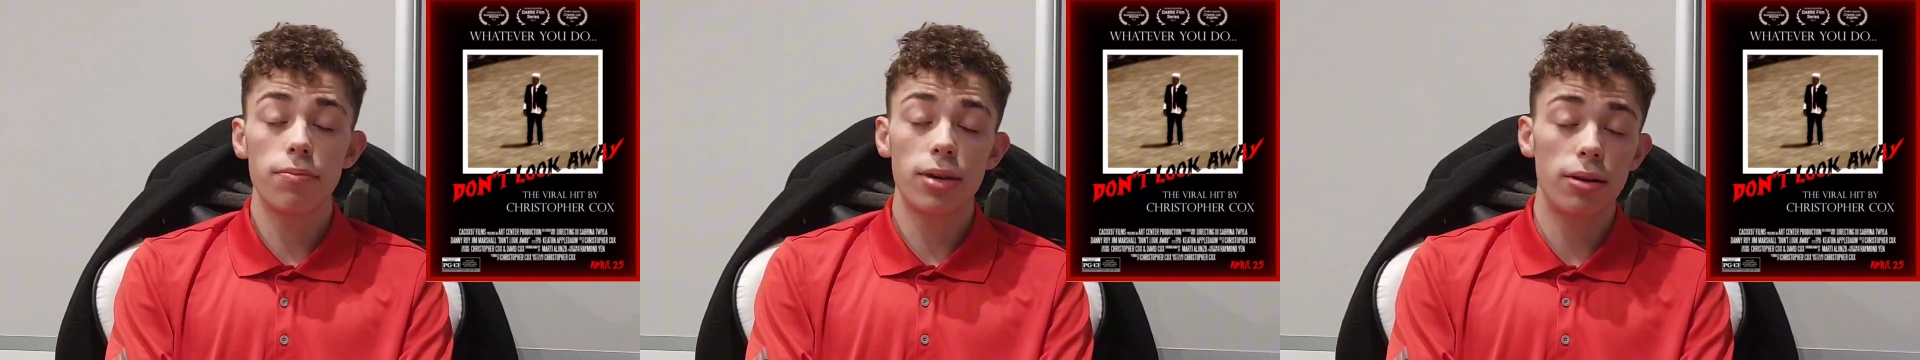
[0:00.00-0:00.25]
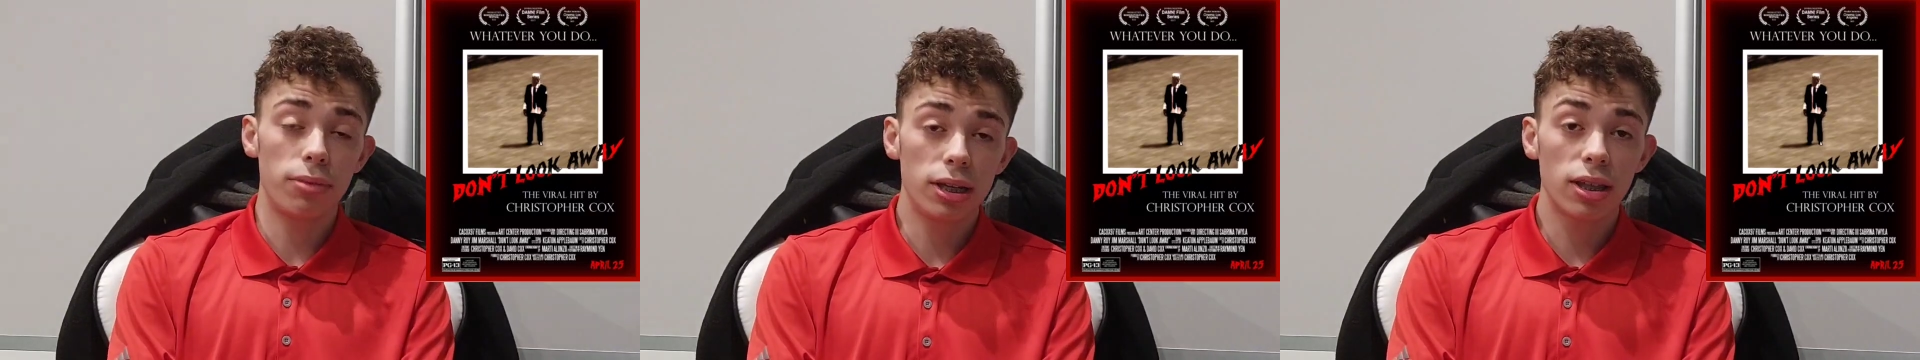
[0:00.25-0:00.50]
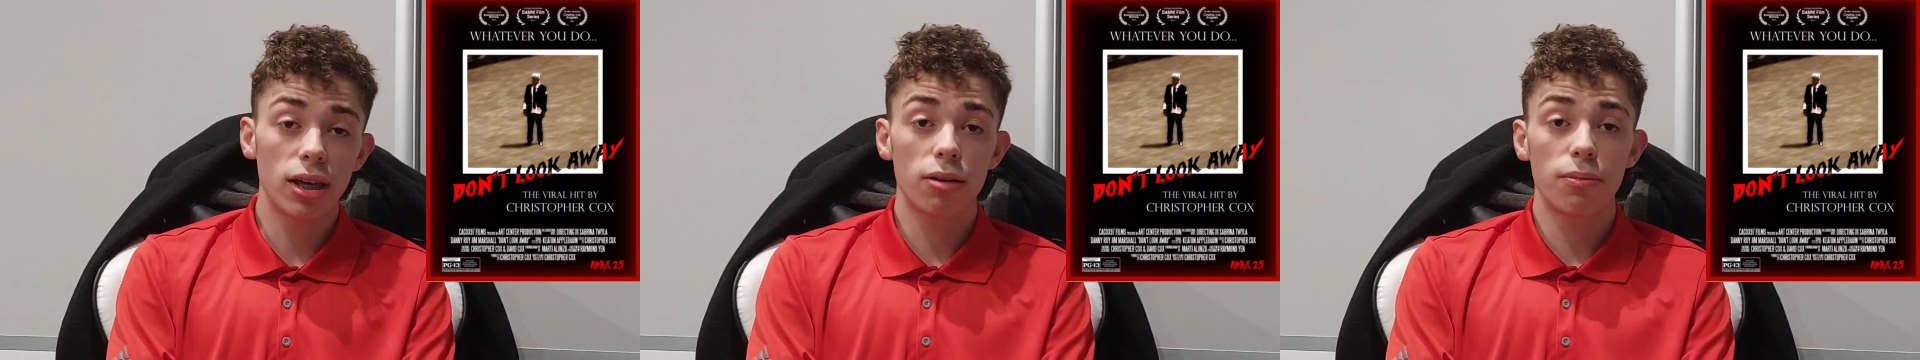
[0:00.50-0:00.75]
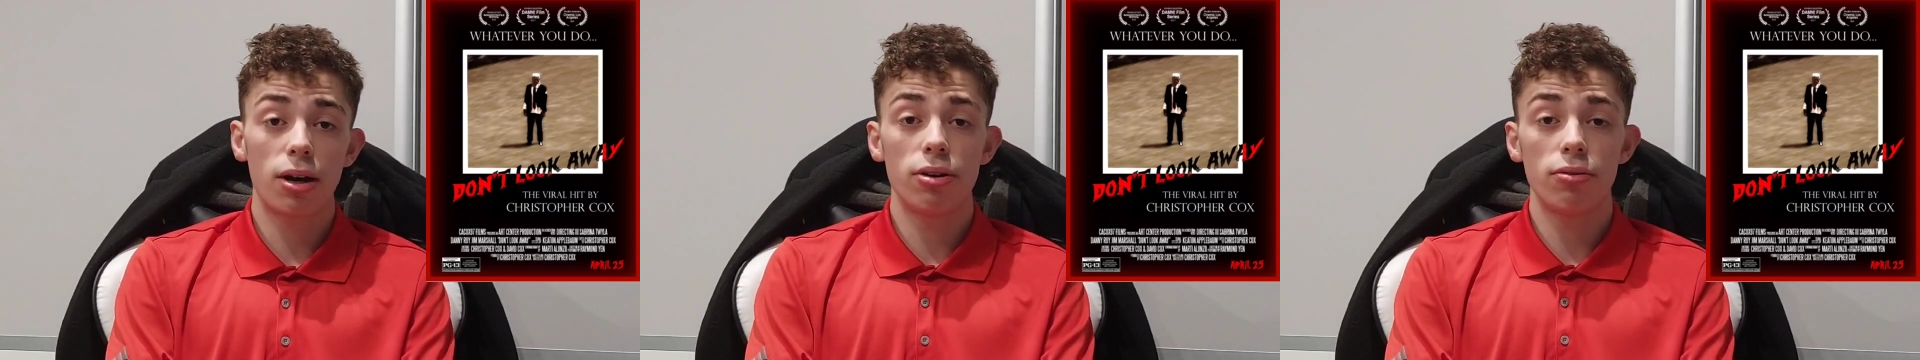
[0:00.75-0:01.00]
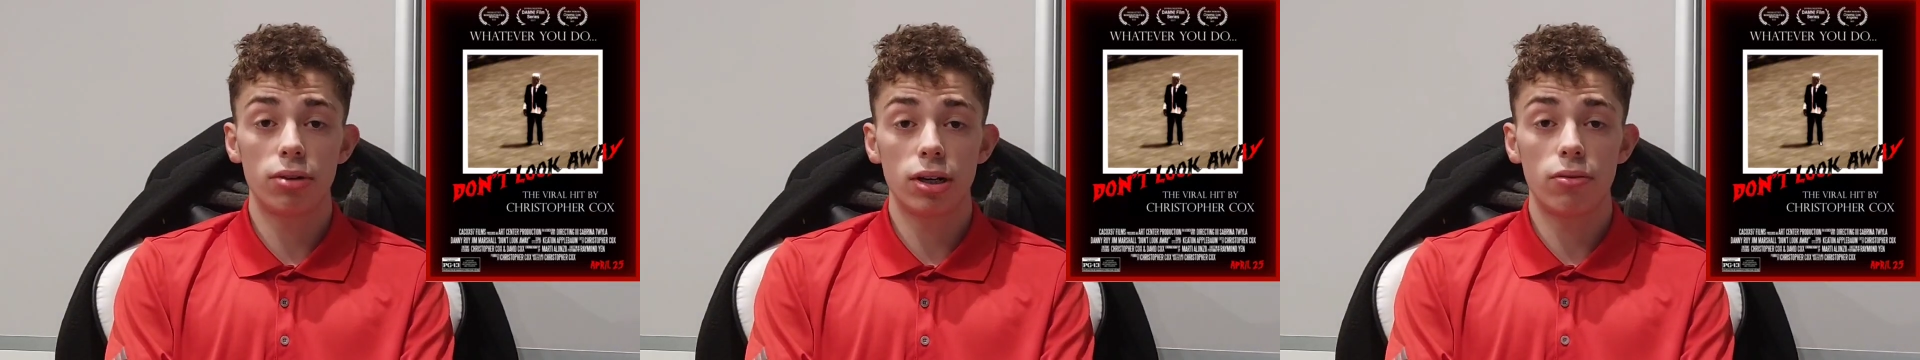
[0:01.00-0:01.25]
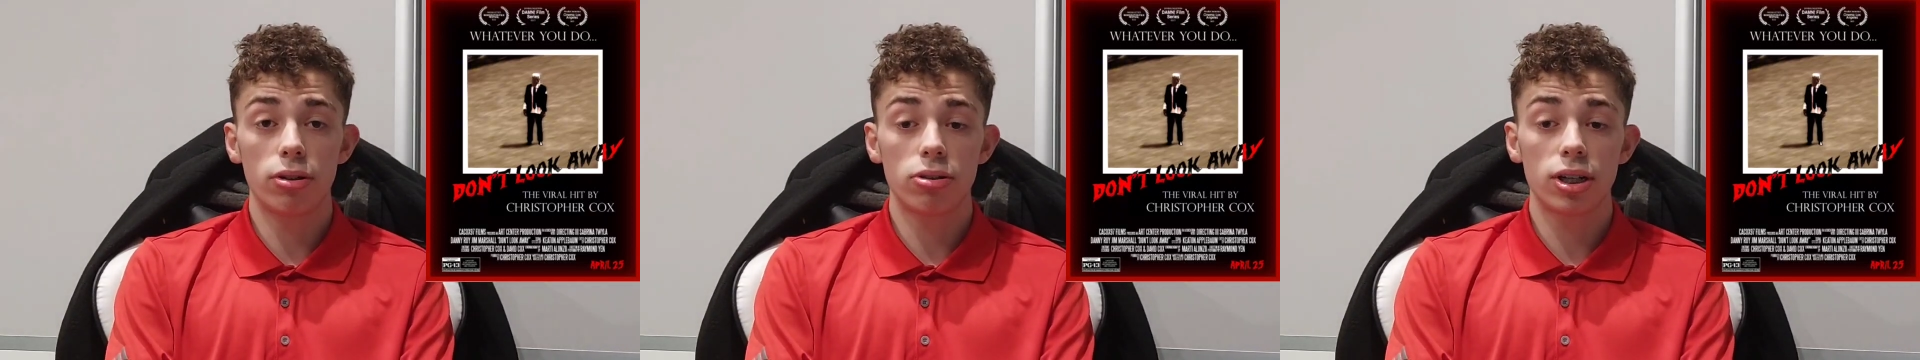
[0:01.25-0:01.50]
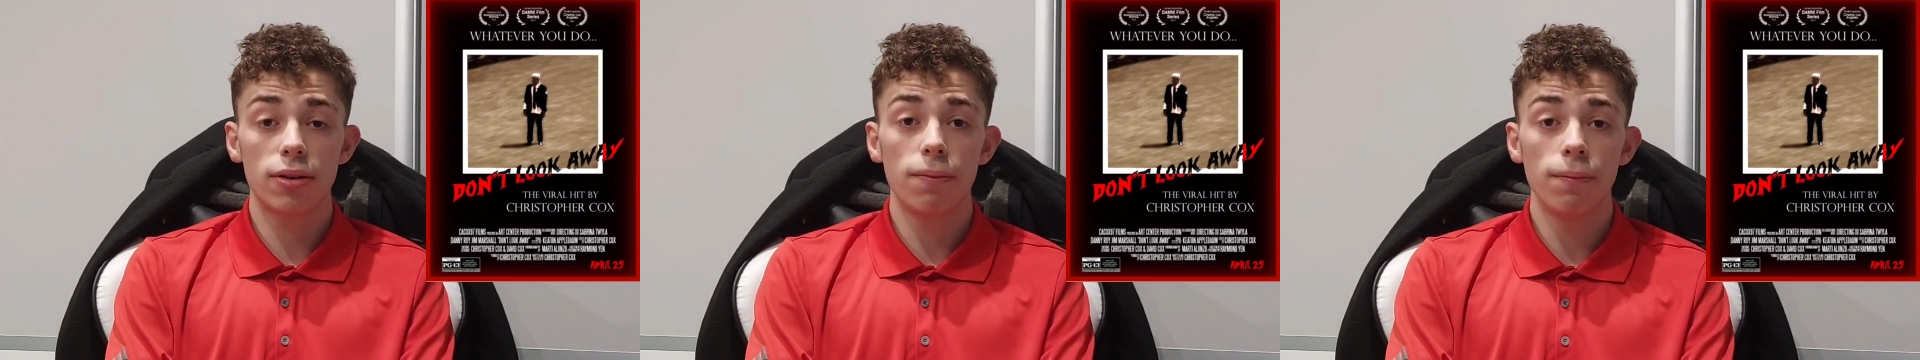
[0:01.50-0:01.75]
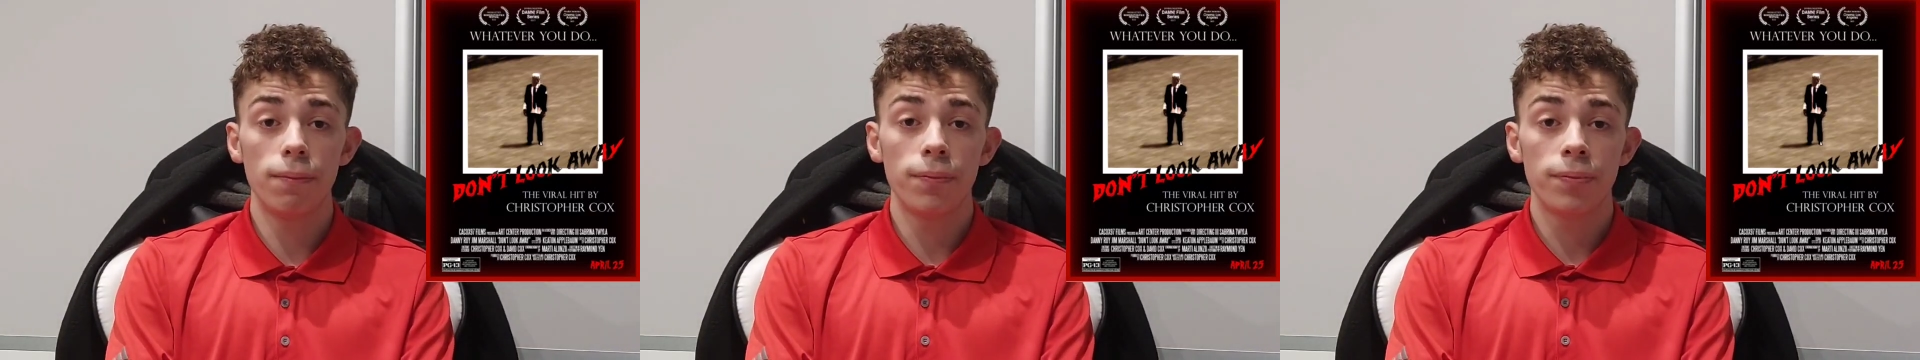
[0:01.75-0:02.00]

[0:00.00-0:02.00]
It made me think about it when I watched it.